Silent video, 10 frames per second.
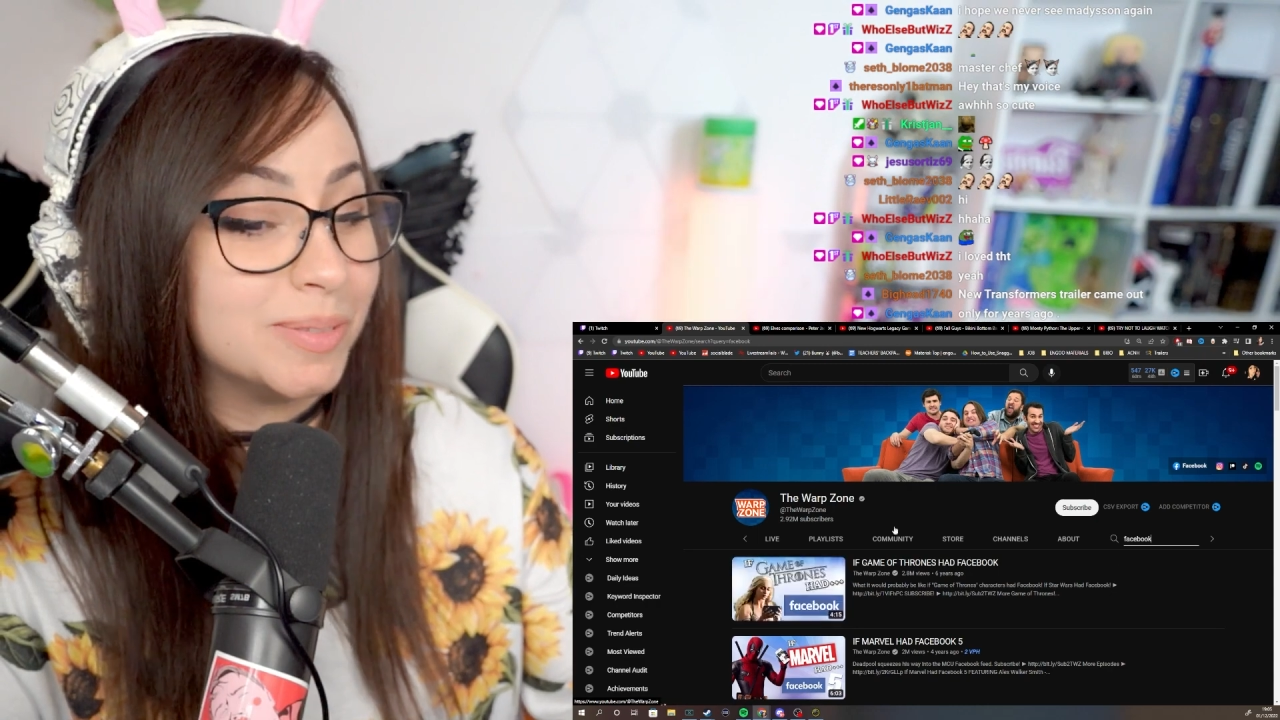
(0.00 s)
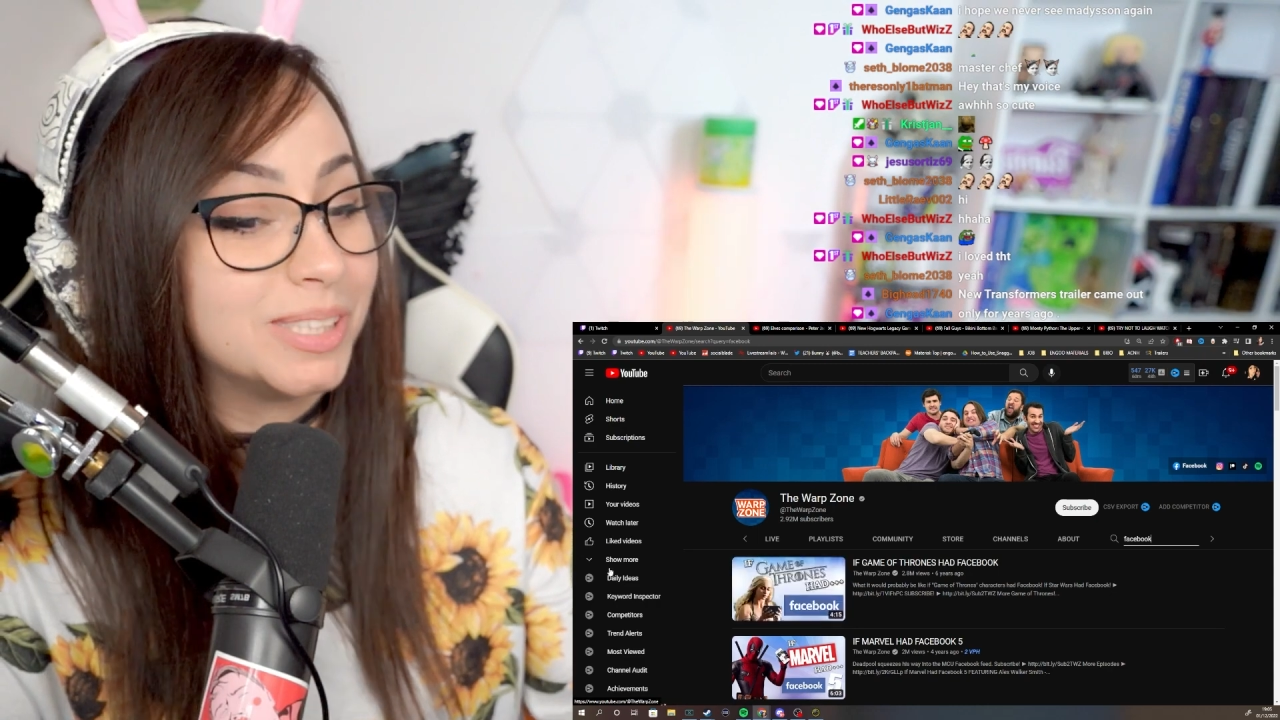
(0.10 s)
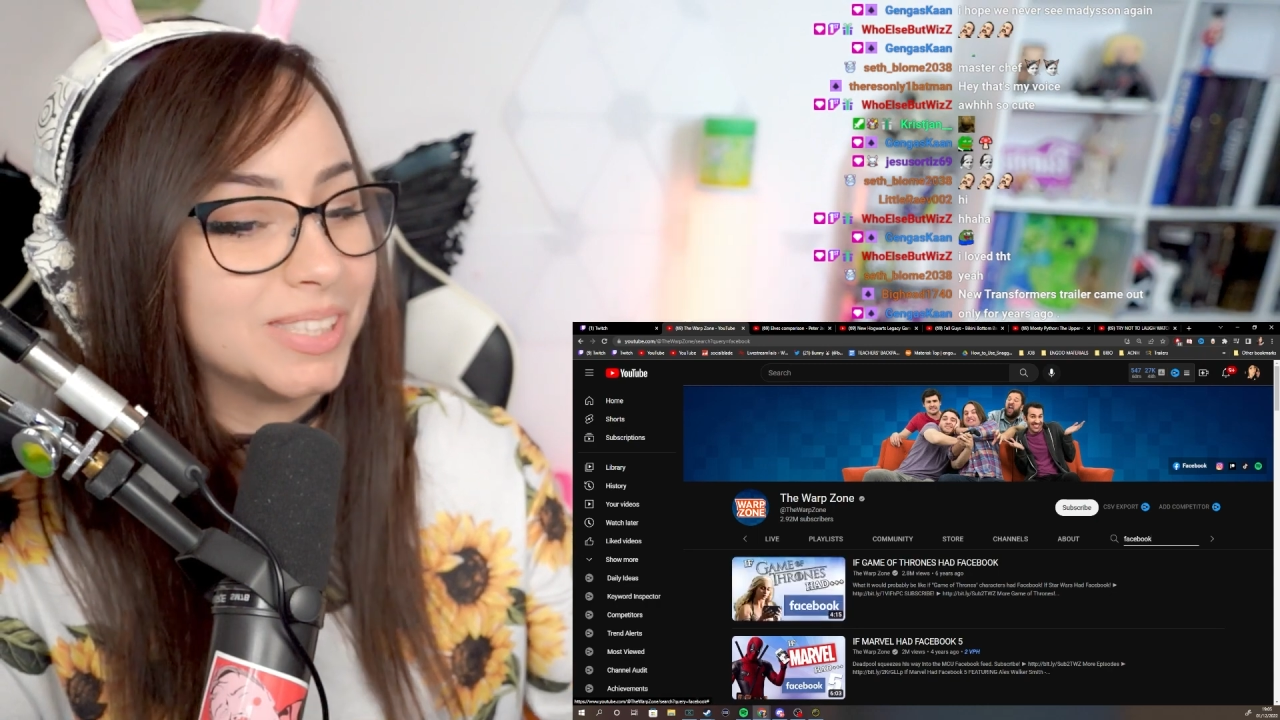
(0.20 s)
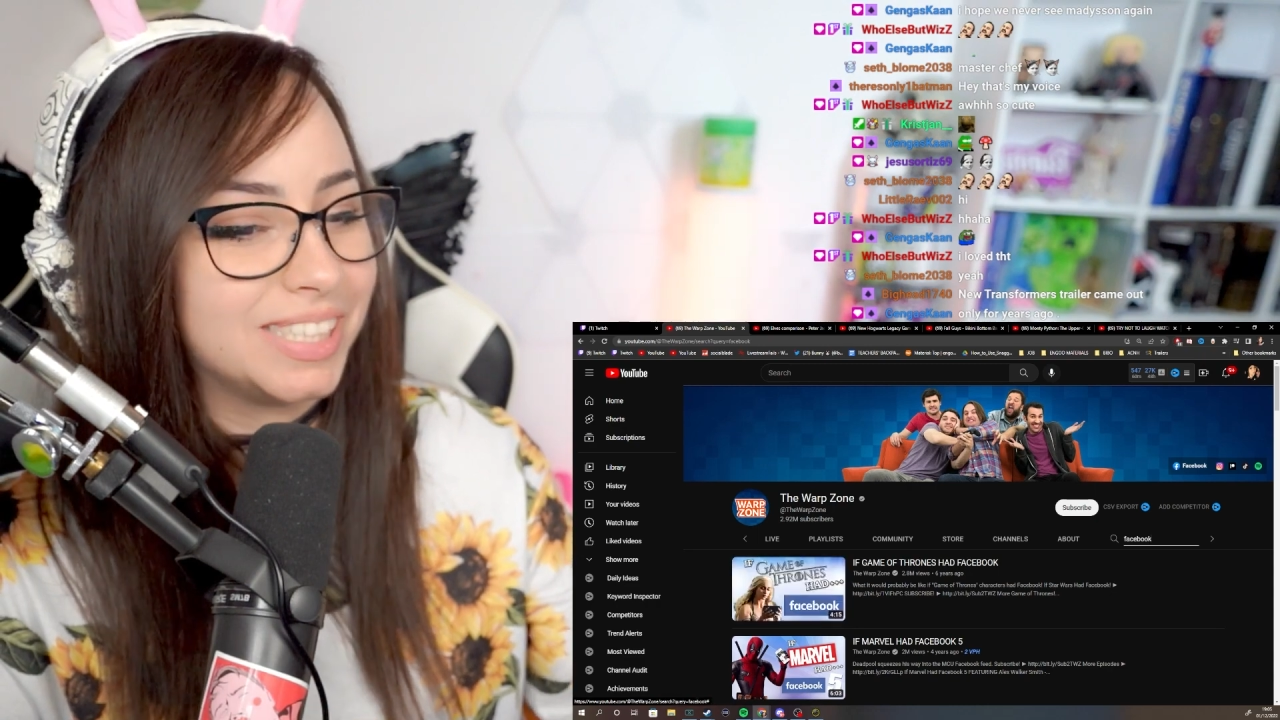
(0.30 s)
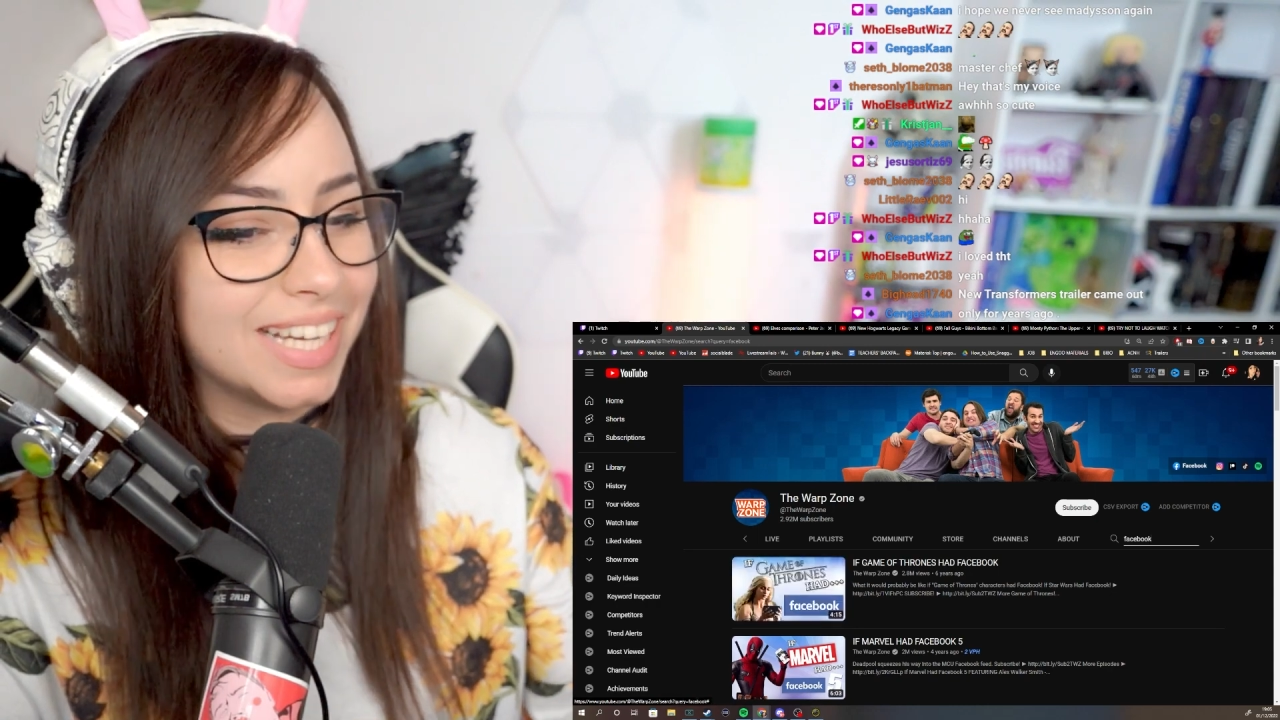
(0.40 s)
we
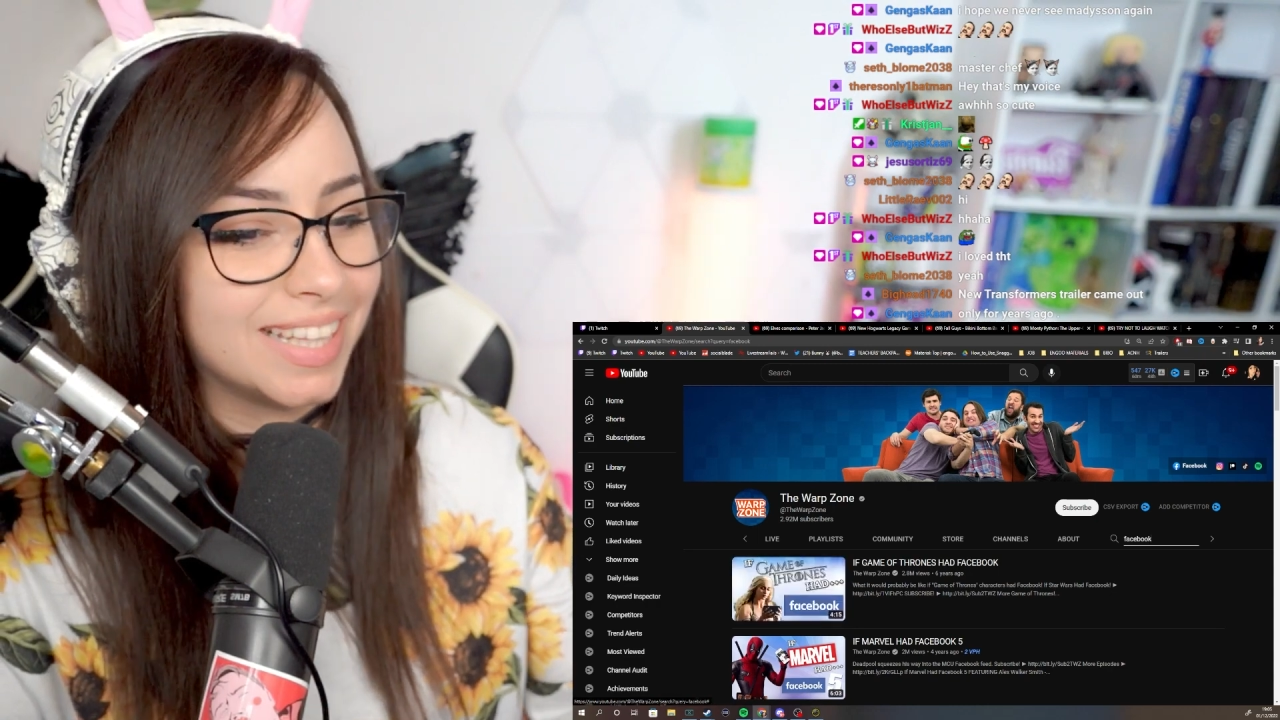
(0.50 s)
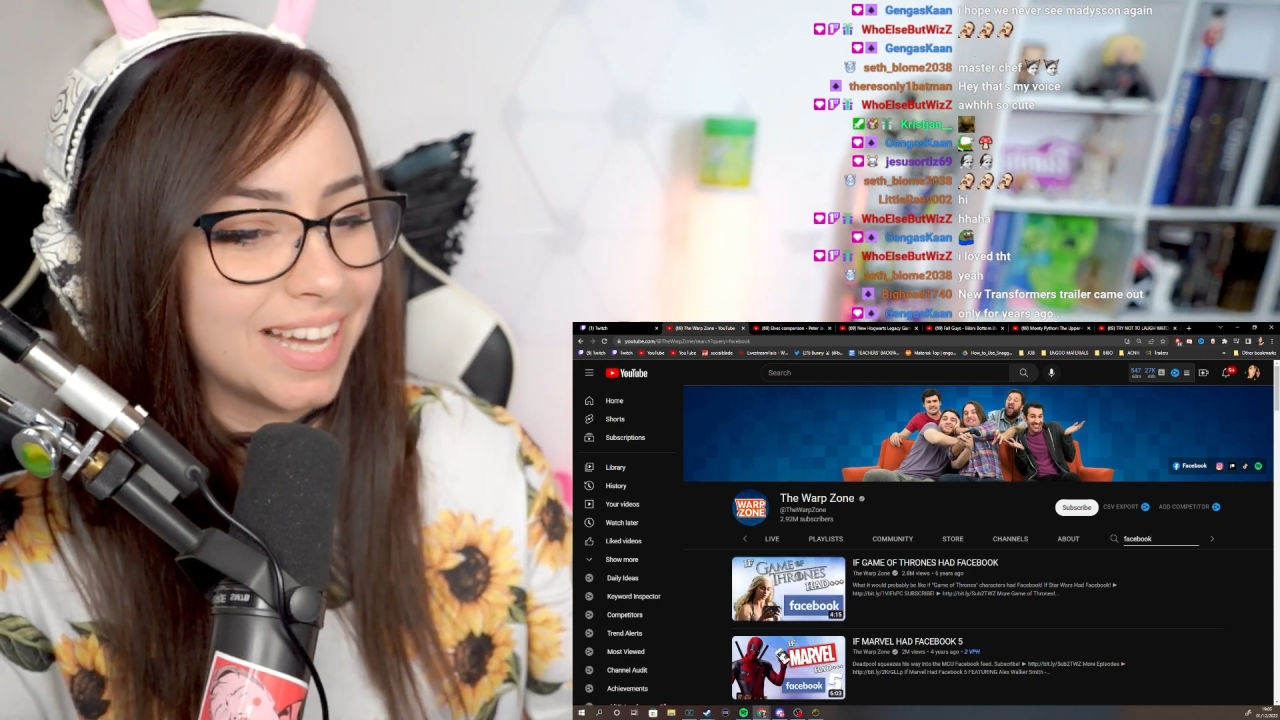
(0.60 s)
should check